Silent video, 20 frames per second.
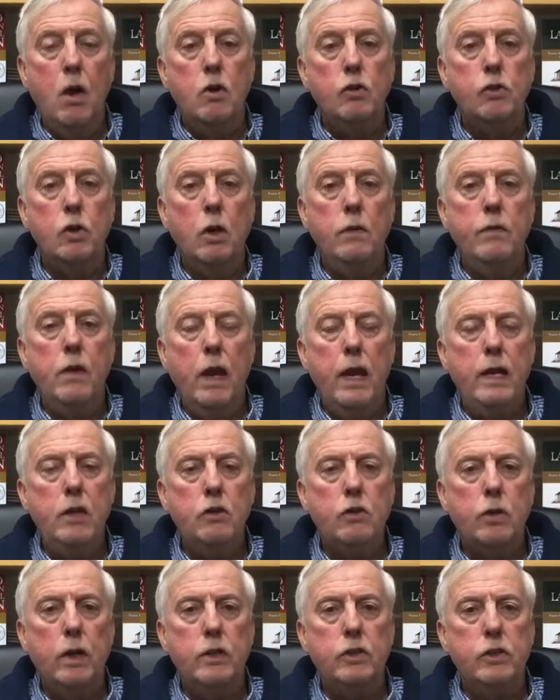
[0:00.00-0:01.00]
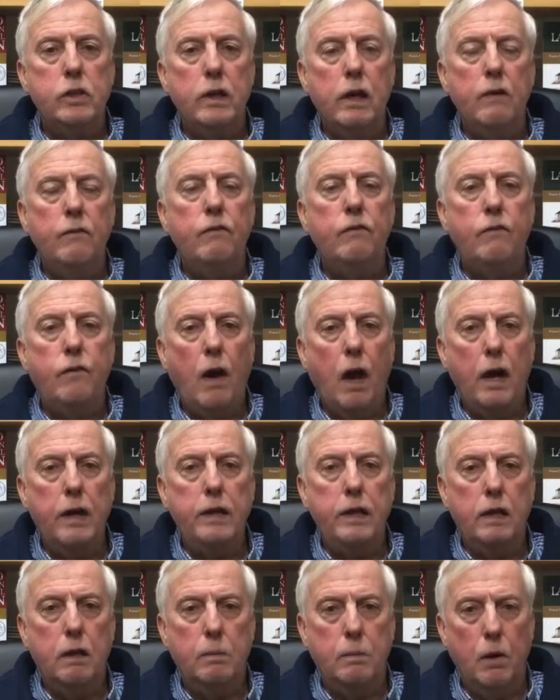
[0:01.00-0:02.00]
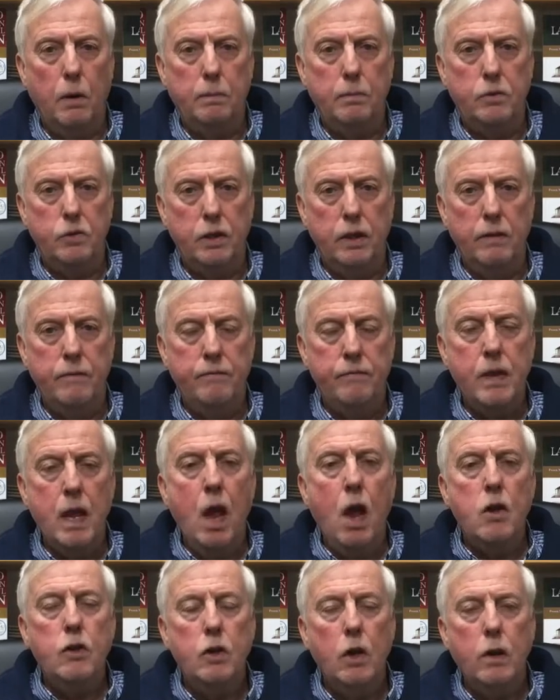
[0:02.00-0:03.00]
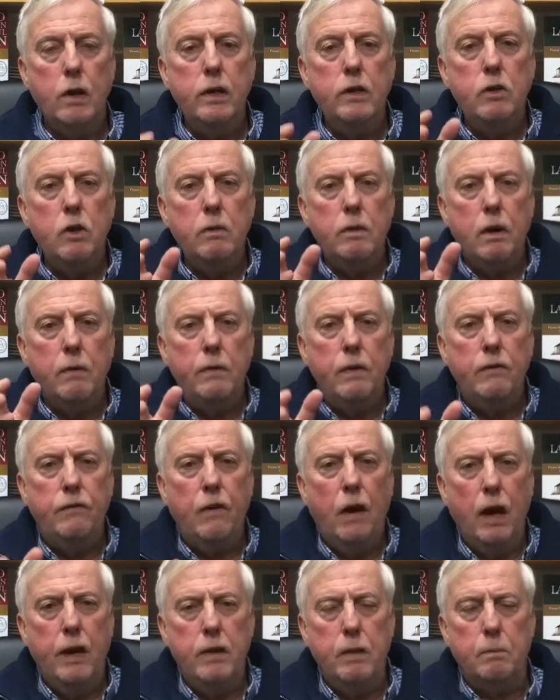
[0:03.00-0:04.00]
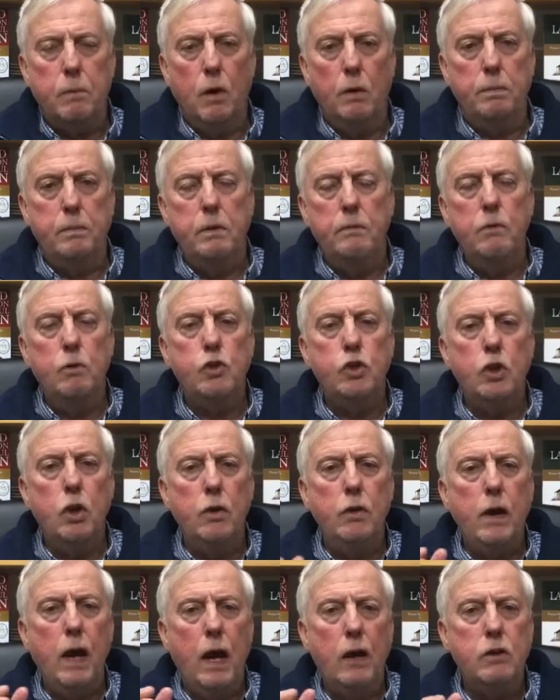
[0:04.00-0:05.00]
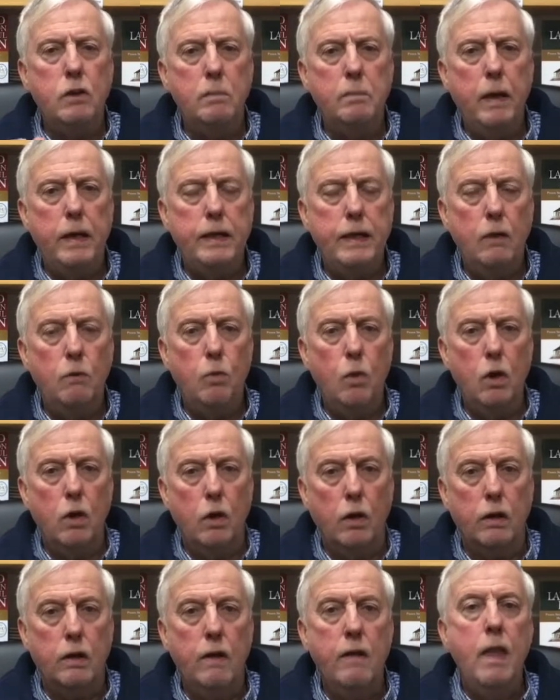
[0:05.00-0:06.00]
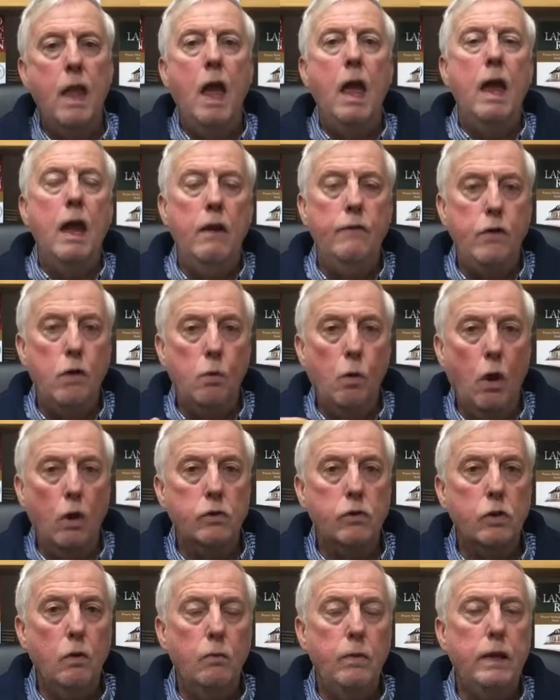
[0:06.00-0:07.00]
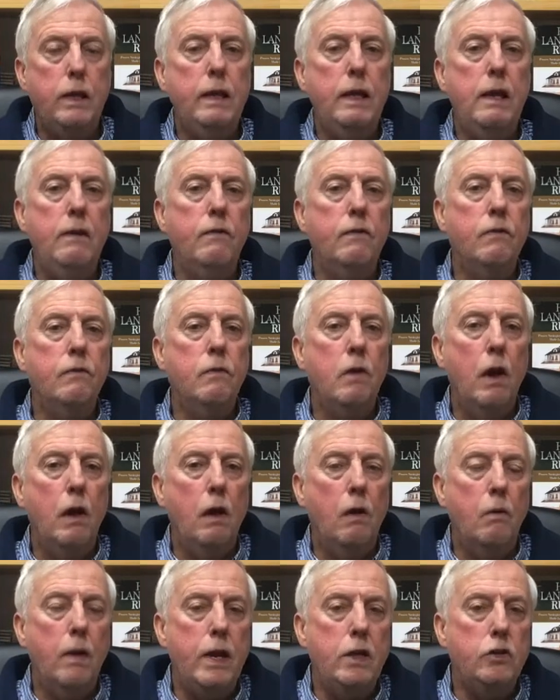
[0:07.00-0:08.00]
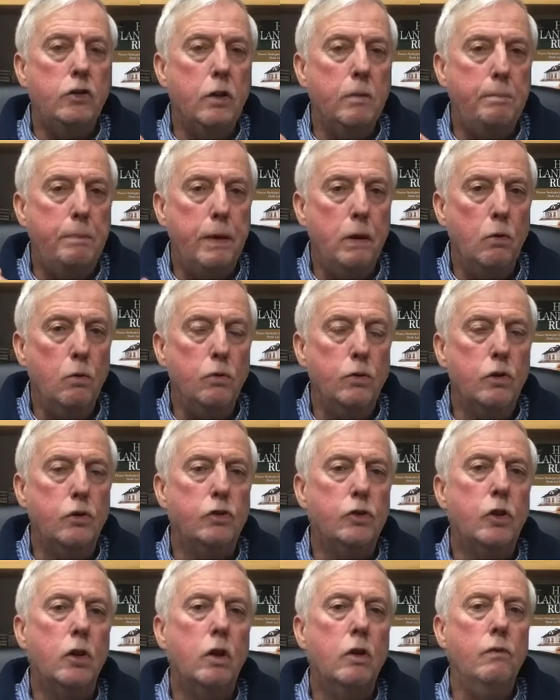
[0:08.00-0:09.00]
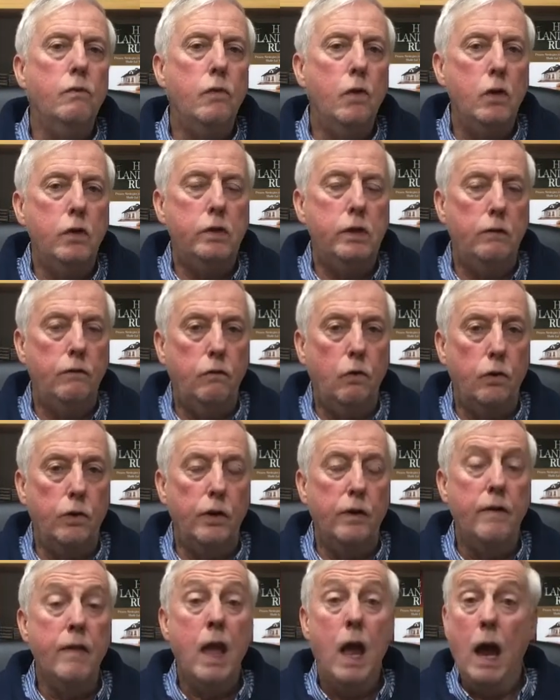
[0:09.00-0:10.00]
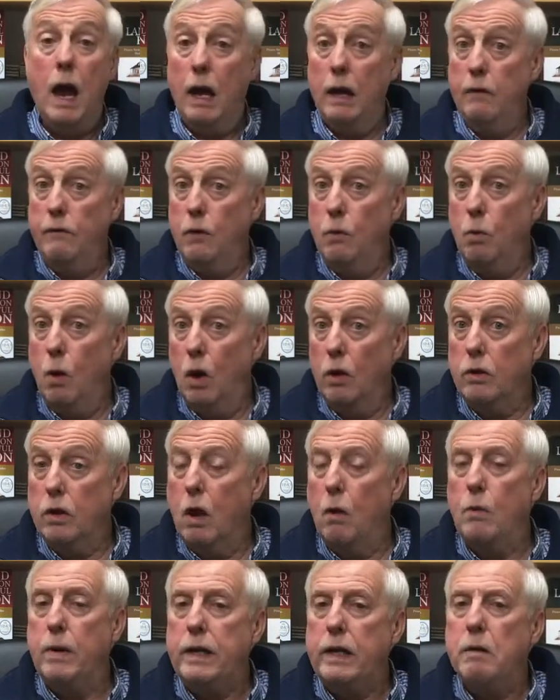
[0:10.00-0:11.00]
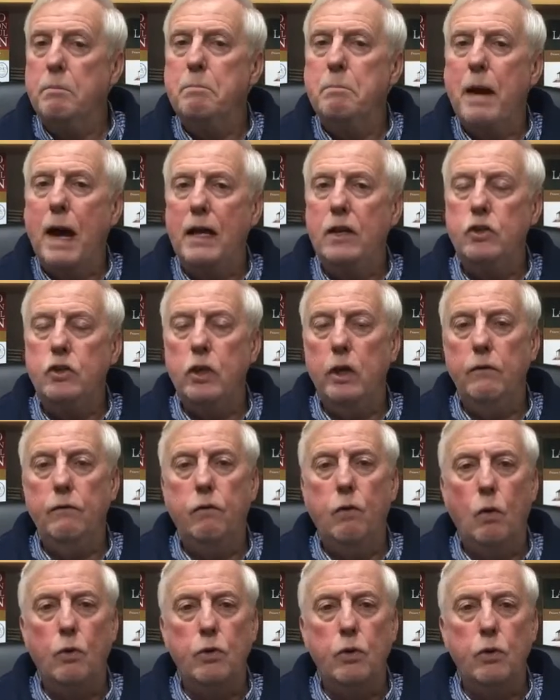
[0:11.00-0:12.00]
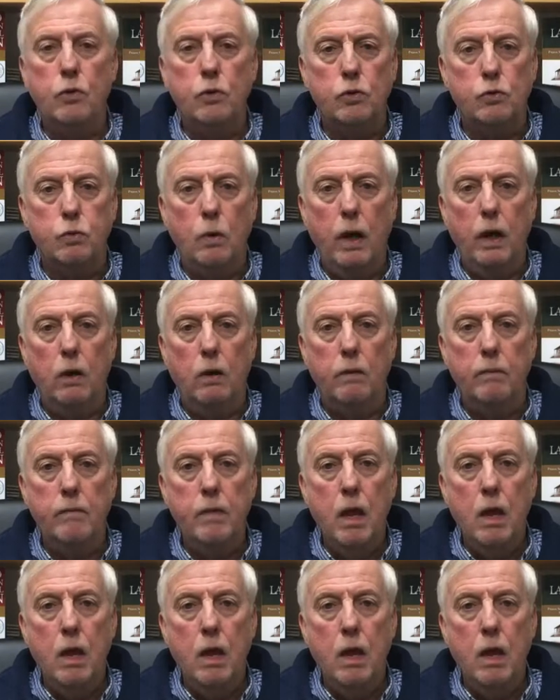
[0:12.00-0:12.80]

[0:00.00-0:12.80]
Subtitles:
So if you're interested in finding a property, not only can we find the property, we'll show you how to make it work. If you want, we can even arrange the builders to convert it for you. And if you want, we can manage it for you as well.